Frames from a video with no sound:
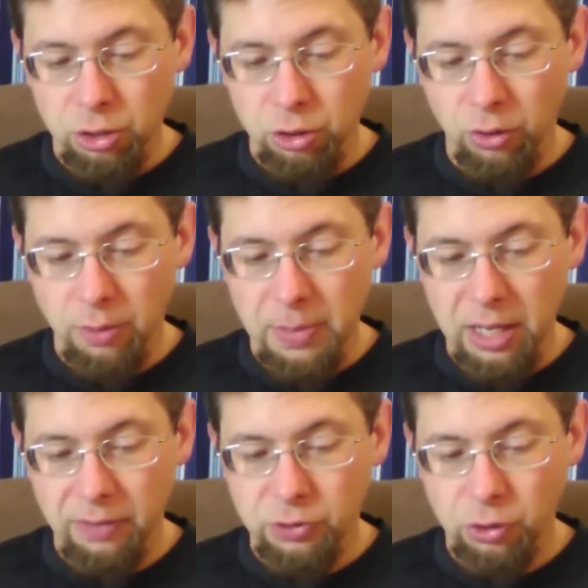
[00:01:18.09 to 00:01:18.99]
to the
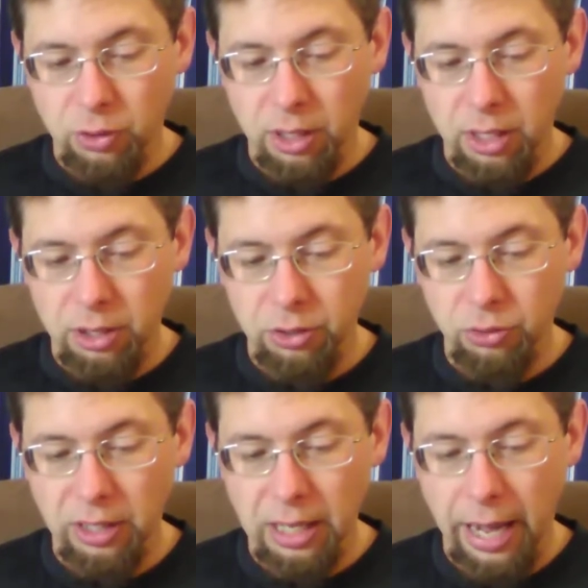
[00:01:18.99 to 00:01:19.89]
men of Judah,
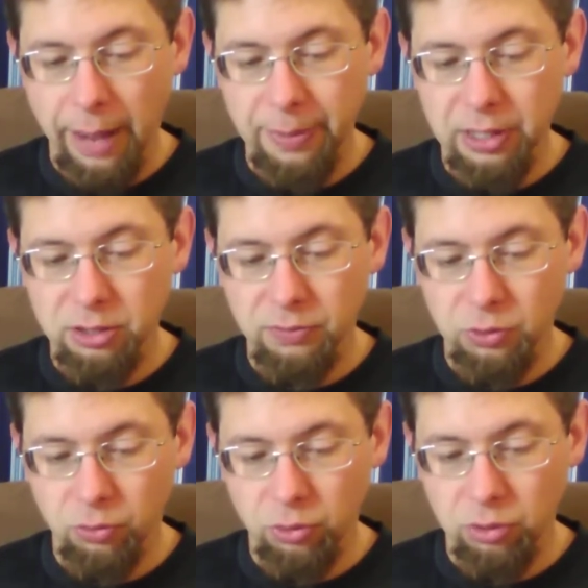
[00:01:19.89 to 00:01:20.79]
to the inhabitants of
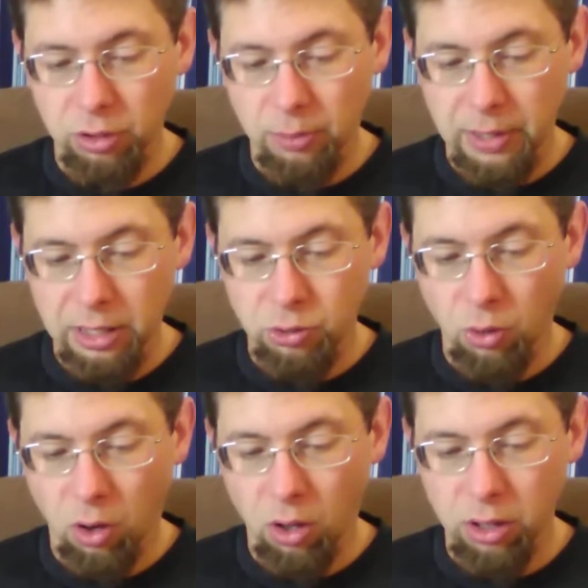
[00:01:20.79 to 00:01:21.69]
Jerusalem, and to
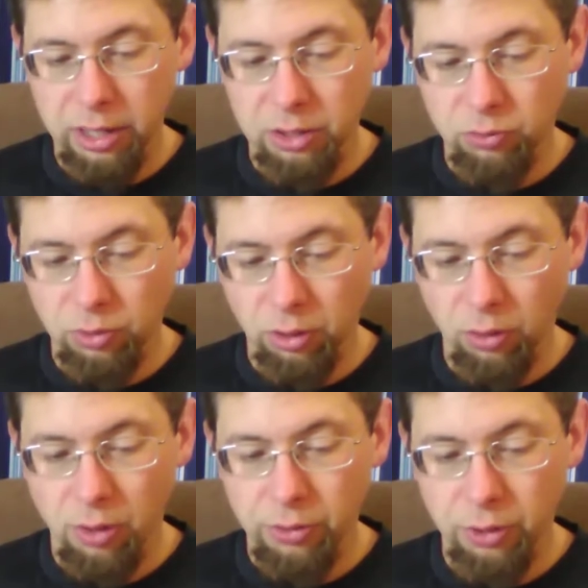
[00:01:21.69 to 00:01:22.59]
all
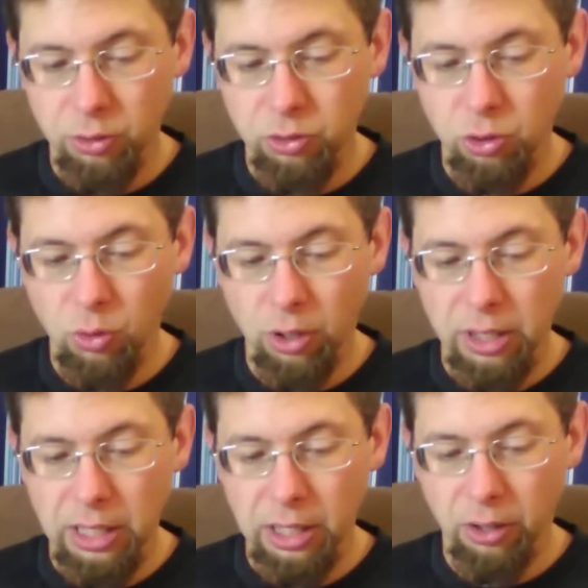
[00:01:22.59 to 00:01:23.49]
Israel, those who are
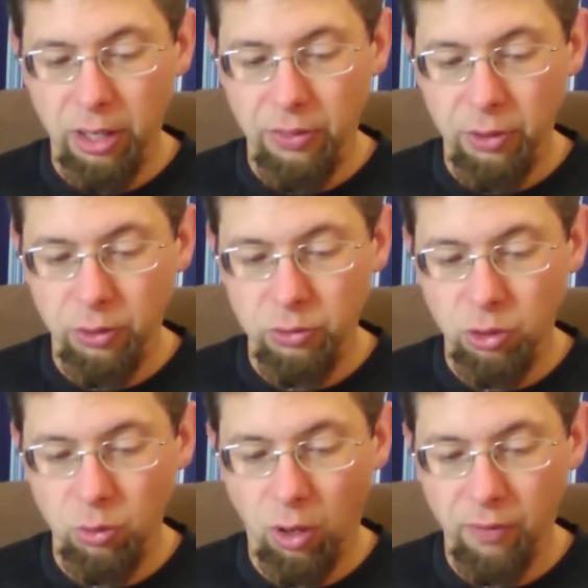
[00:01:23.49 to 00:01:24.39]
near and those
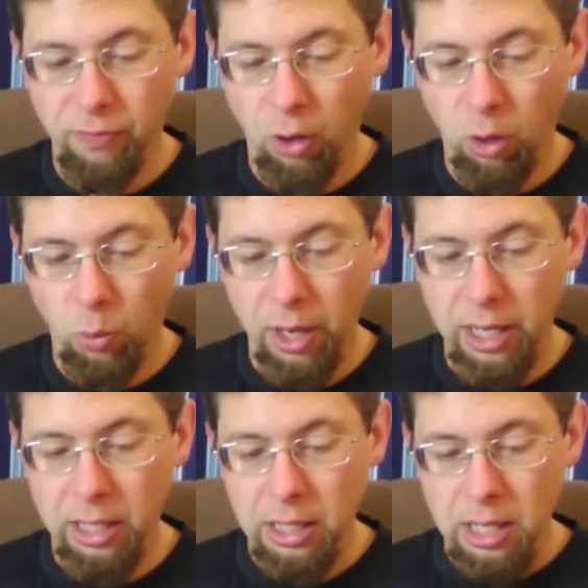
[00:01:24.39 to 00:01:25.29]
who are far
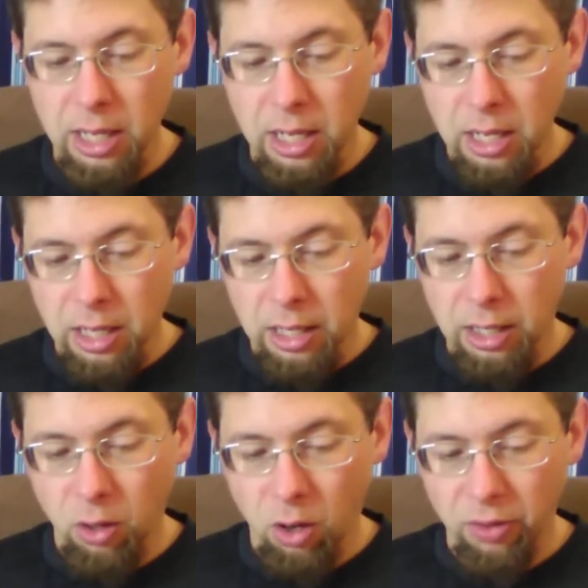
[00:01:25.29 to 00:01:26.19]
away
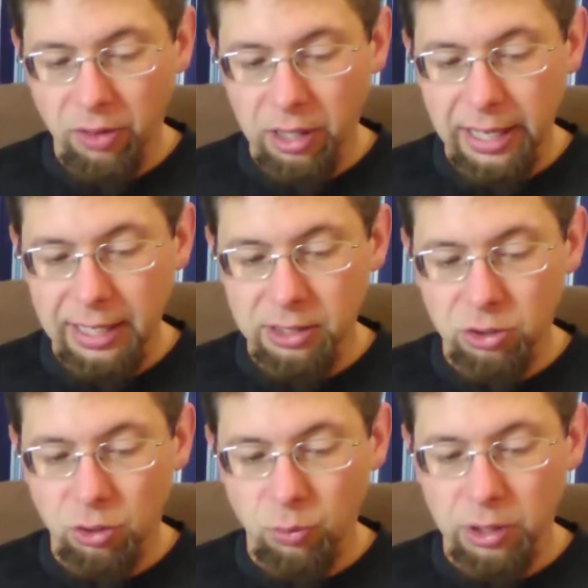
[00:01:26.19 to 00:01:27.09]
in all the lands
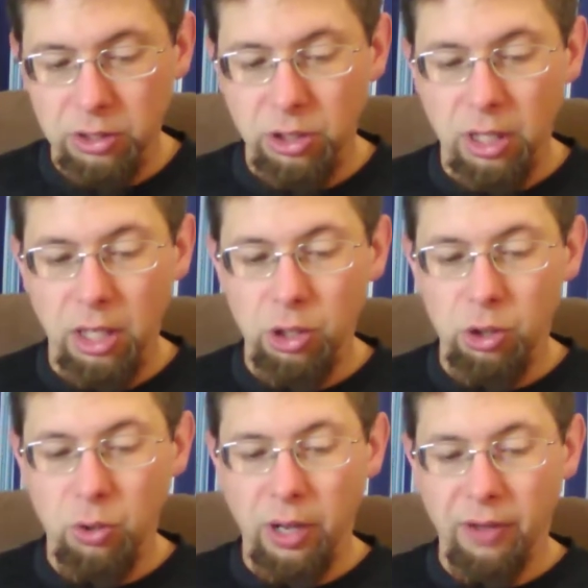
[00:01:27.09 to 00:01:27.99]
to which
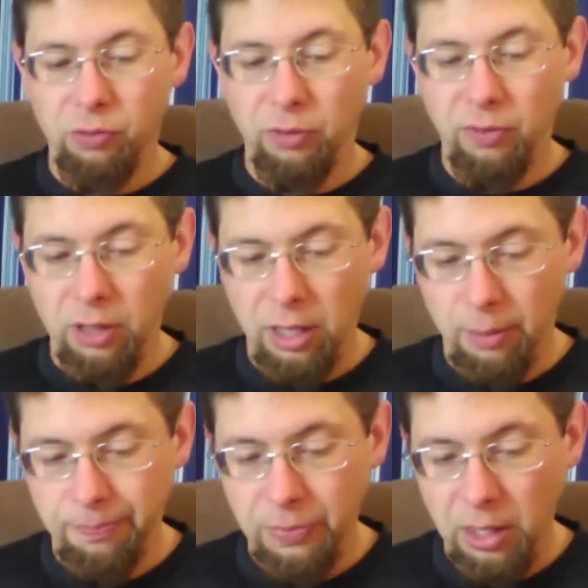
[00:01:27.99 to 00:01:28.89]
you have driven
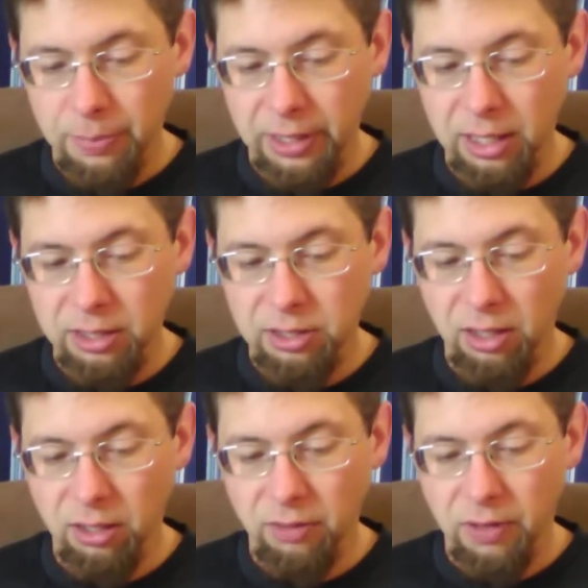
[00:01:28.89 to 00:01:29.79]
them, because
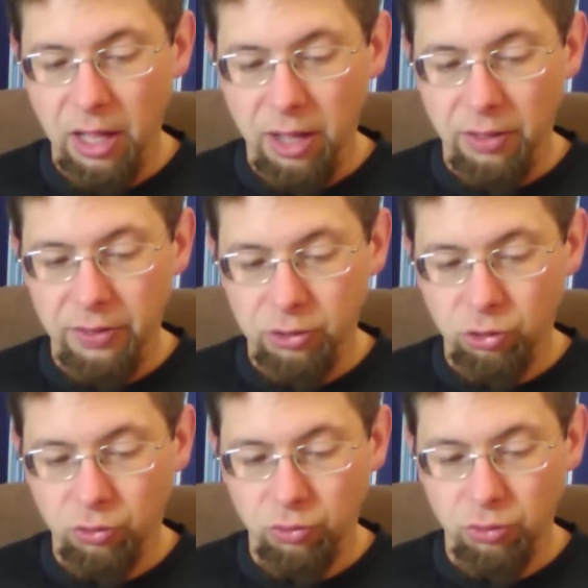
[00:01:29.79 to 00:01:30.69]
of the
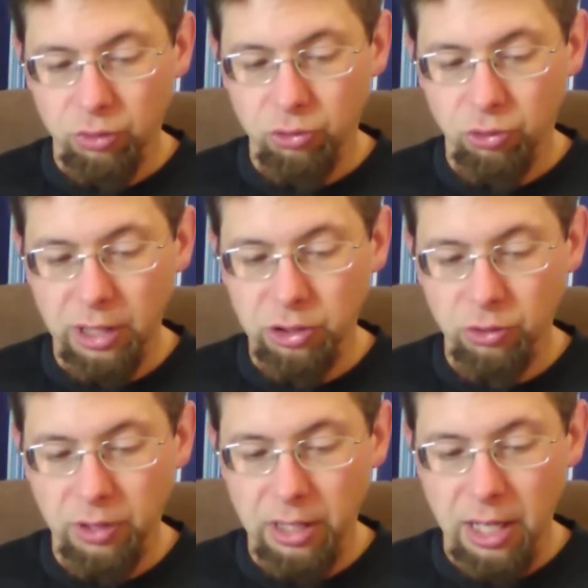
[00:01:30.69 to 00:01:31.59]

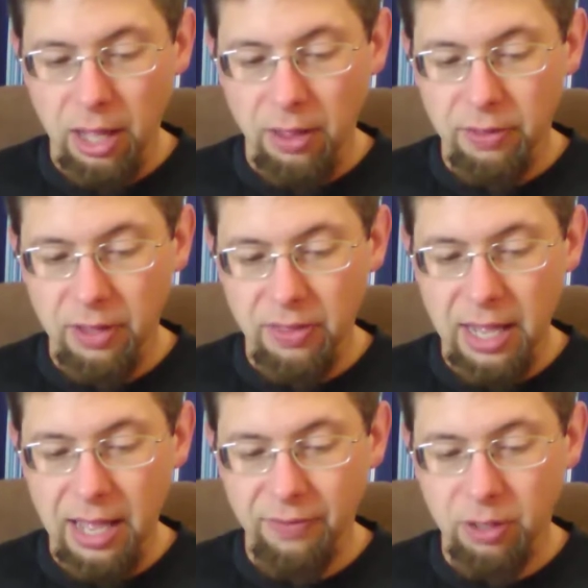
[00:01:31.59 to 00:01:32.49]
treachery that
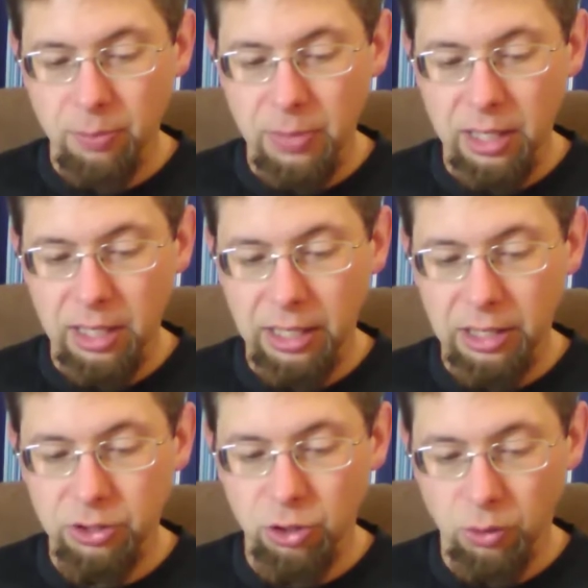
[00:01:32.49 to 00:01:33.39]
they have committed
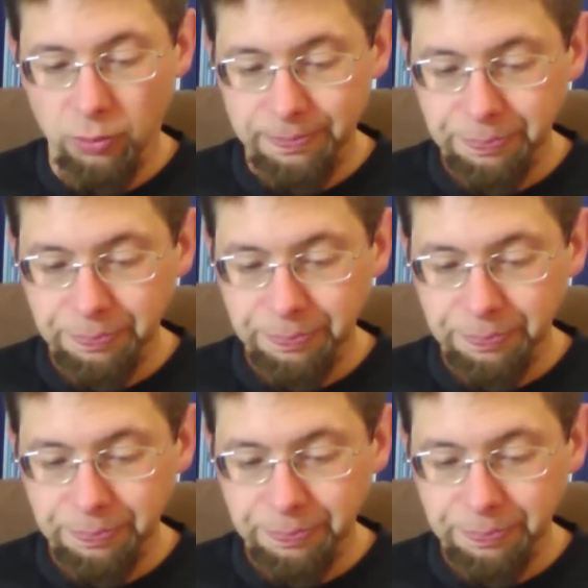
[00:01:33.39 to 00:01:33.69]
against you.